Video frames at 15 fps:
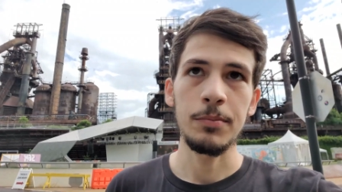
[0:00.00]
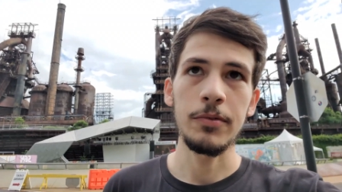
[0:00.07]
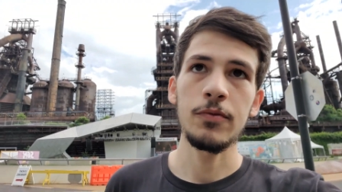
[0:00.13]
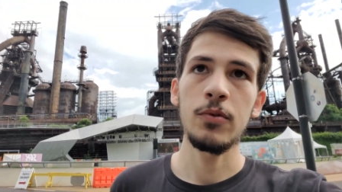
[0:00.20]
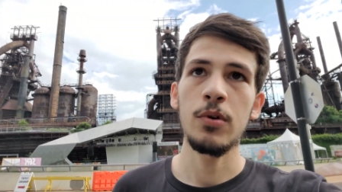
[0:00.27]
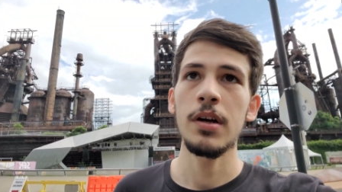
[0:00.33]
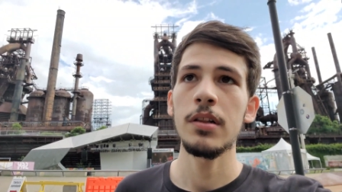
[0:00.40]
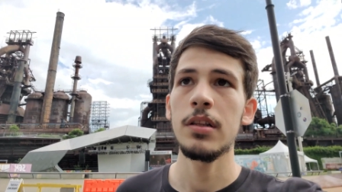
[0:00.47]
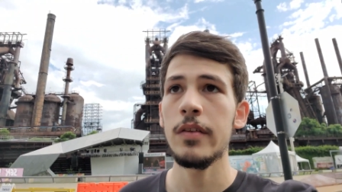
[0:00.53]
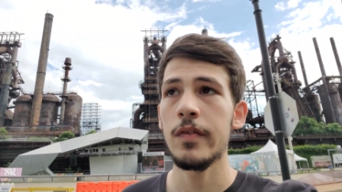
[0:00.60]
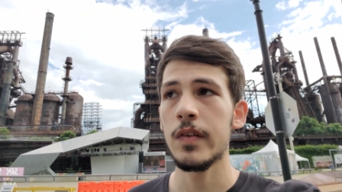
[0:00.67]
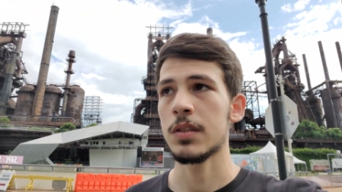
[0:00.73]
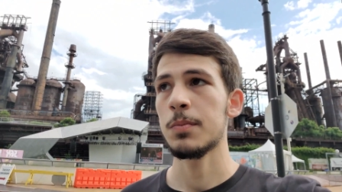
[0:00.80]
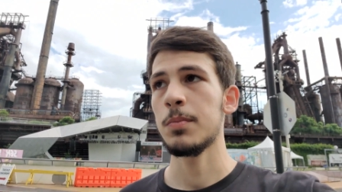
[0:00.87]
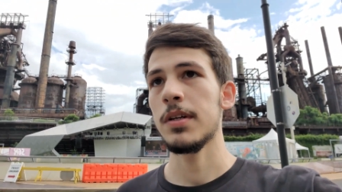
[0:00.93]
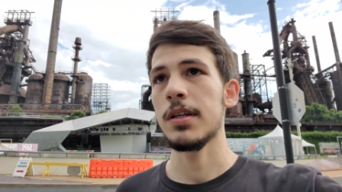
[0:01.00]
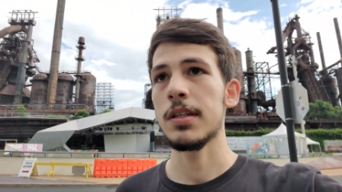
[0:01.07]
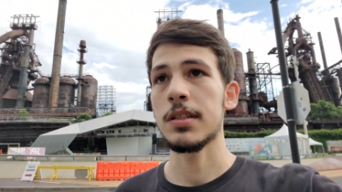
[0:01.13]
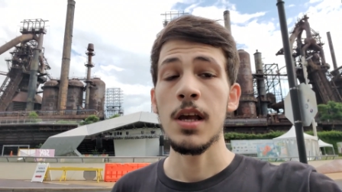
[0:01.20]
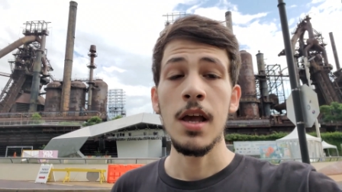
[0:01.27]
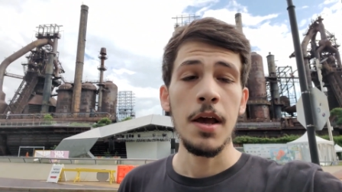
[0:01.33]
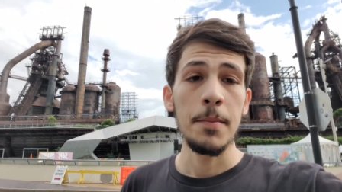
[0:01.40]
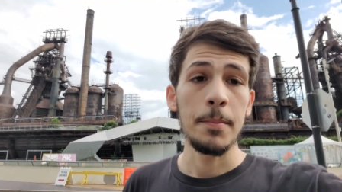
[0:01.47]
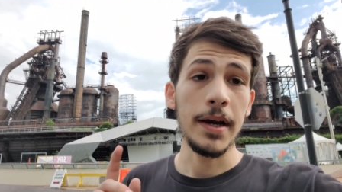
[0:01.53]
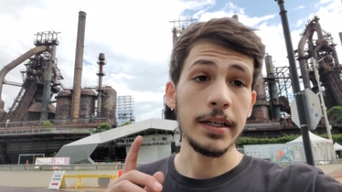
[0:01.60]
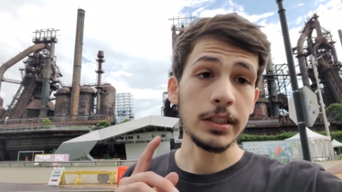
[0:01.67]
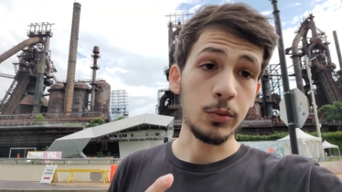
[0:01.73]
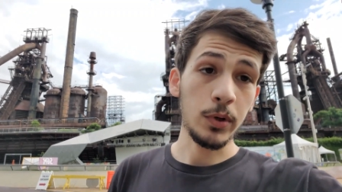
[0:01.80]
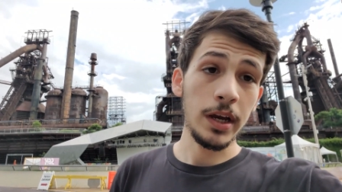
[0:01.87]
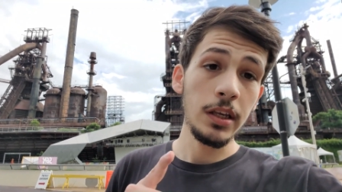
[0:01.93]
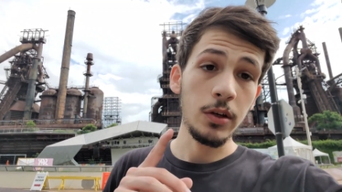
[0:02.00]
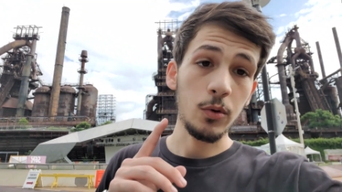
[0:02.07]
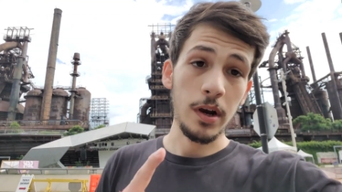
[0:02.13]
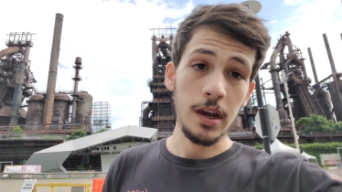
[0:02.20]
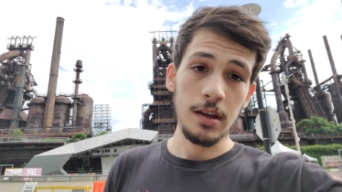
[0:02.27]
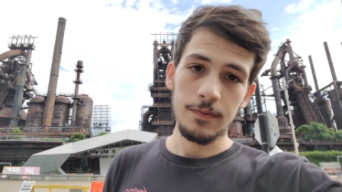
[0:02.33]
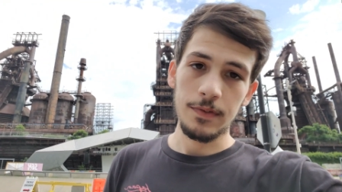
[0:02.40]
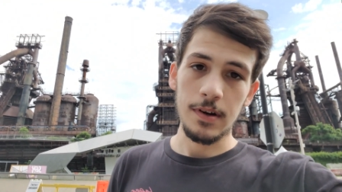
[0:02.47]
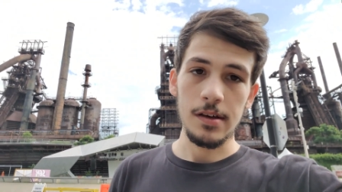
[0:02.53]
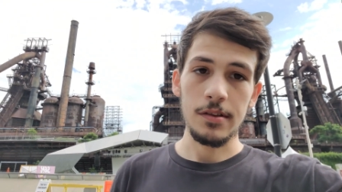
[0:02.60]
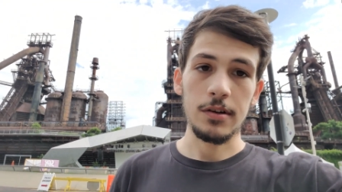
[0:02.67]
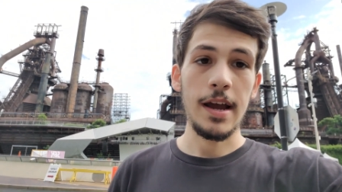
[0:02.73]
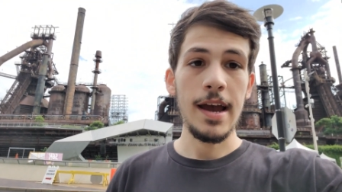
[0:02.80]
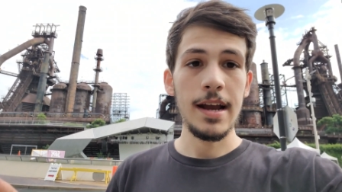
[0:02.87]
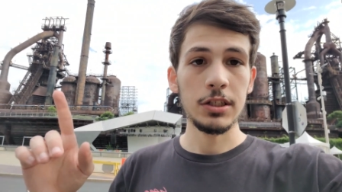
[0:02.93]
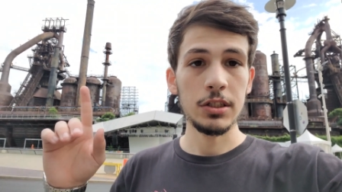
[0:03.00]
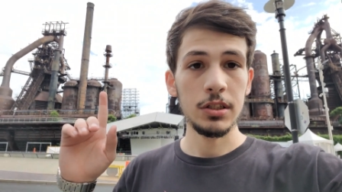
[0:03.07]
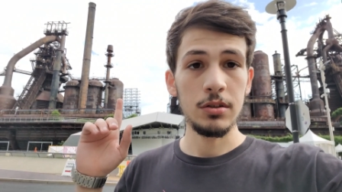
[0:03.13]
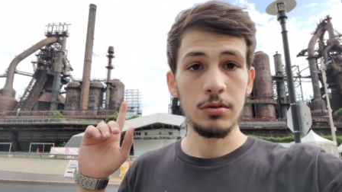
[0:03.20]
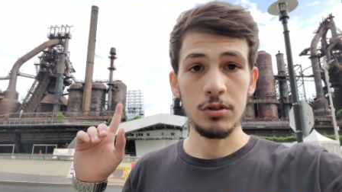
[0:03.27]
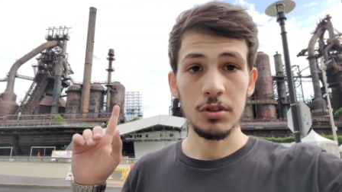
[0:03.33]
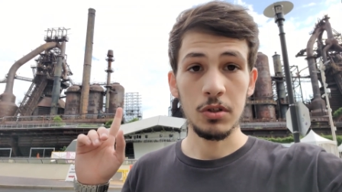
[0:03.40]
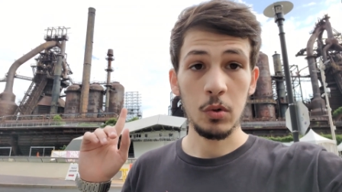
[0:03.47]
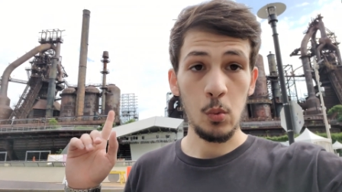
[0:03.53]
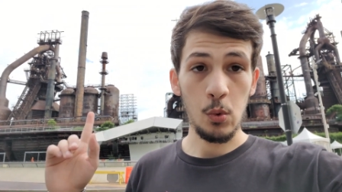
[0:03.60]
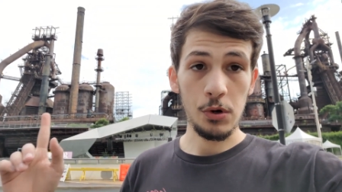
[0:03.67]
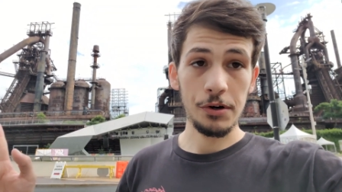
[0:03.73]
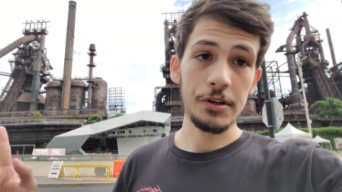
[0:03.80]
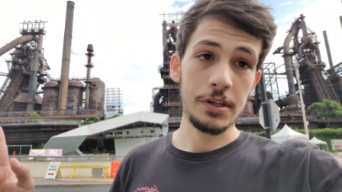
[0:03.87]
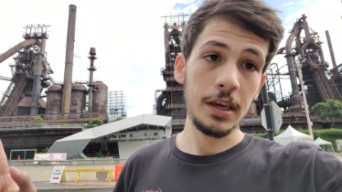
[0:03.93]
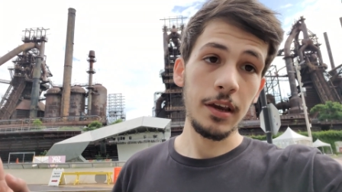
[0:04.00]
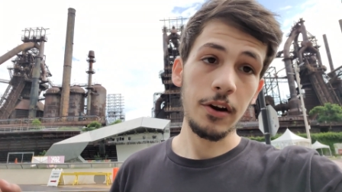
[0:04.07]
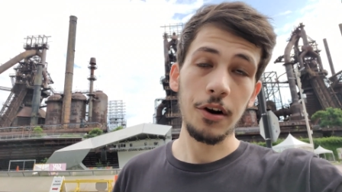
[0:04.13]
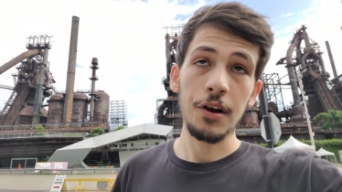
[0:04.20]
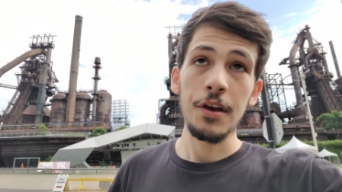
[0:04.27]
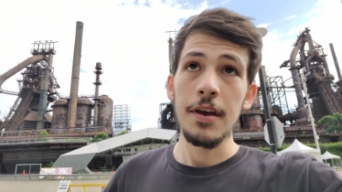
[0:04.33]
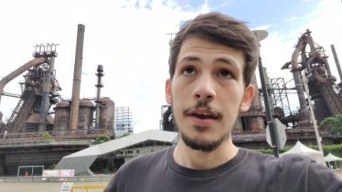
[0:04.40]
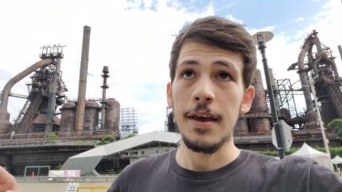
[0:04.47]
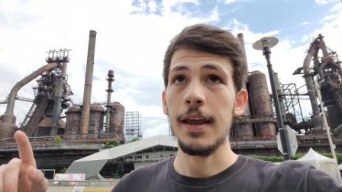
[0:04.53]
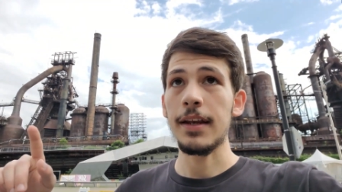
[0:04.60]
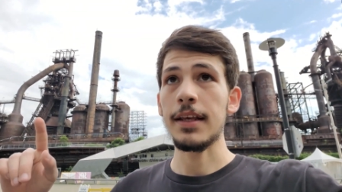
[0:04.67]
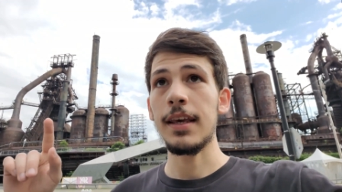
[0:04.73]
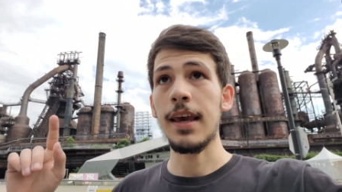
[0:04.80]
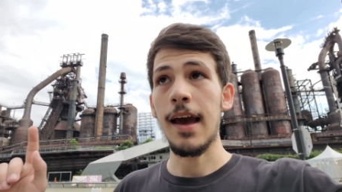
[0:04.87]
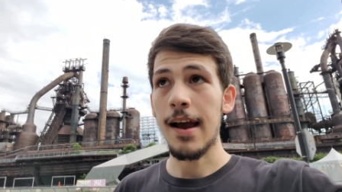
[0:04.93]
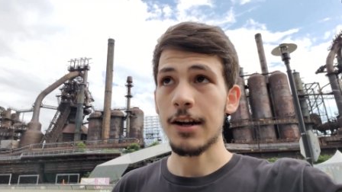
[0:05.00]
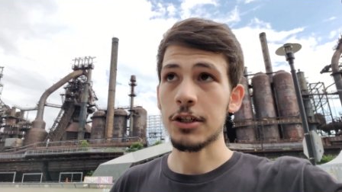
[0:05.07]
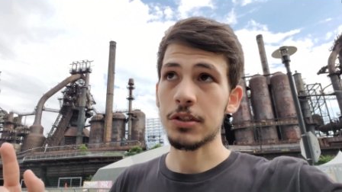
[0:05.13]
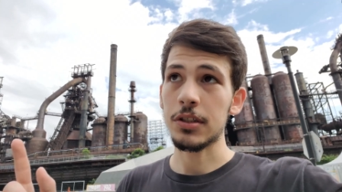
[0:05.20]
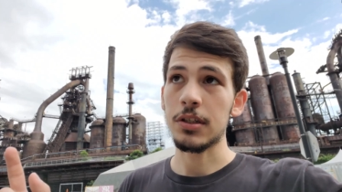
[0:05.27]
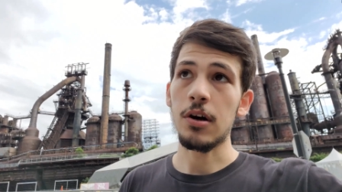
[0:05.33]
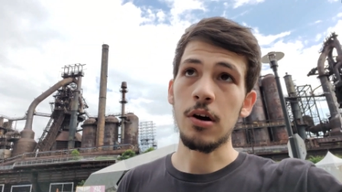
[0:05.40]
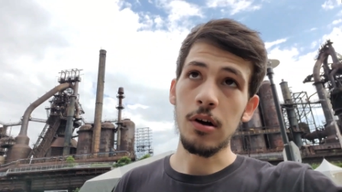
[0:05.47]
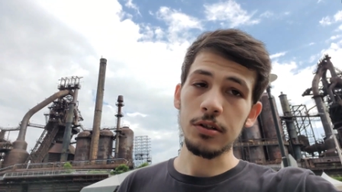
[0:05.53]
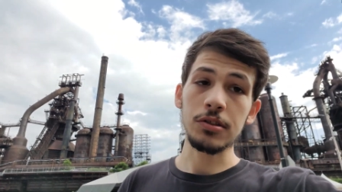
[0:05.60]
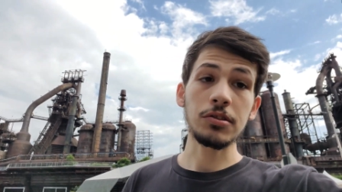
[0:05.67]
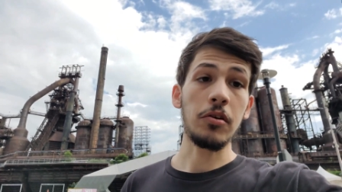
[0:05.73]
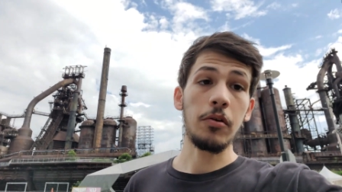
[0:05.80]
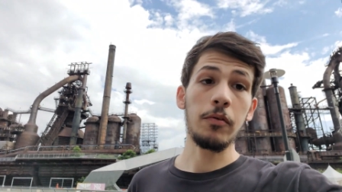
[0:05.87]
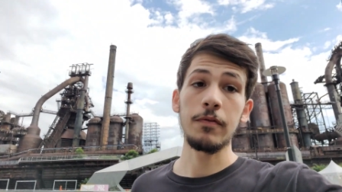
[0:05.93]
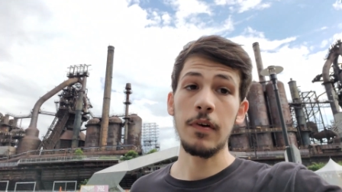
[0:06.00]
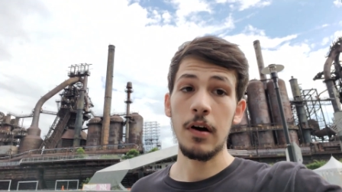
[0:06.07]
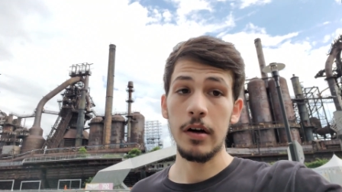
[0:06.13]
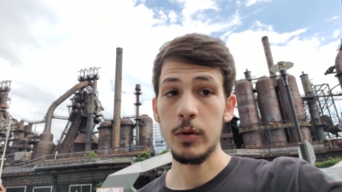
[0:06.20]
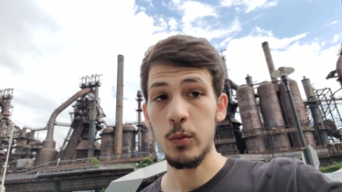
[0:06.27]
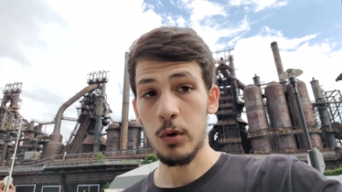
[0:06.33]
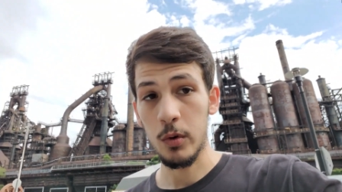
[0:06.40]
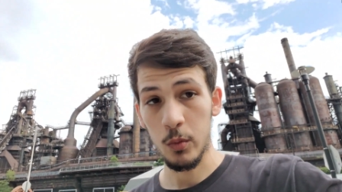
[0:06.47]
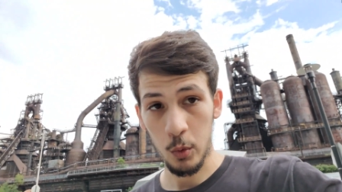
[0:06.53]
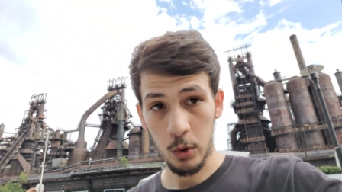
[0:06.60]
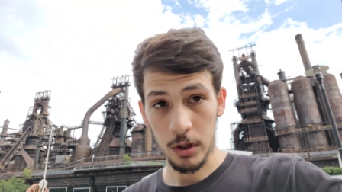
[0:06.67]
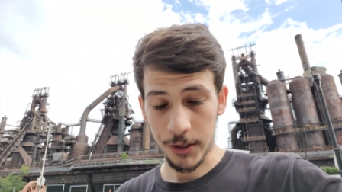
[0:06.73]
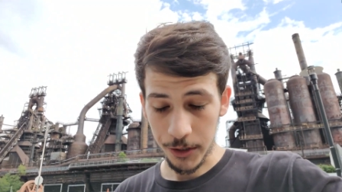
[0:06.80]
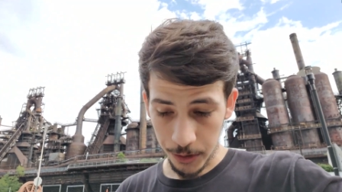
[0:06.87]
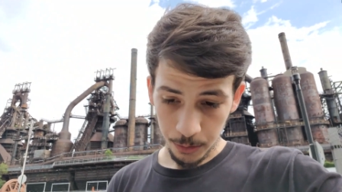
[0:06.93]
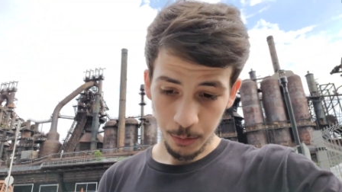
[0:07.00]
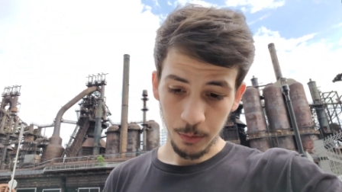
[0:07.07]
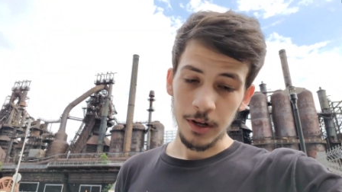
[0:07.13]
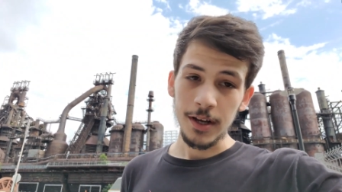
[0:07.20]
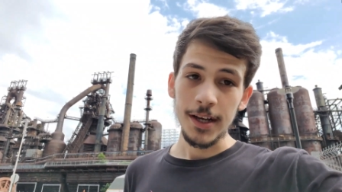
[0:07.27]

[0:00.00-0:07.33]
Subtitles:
Before I leave this place, my great-grandfather actually used to work here, and he actually also fought in World War II.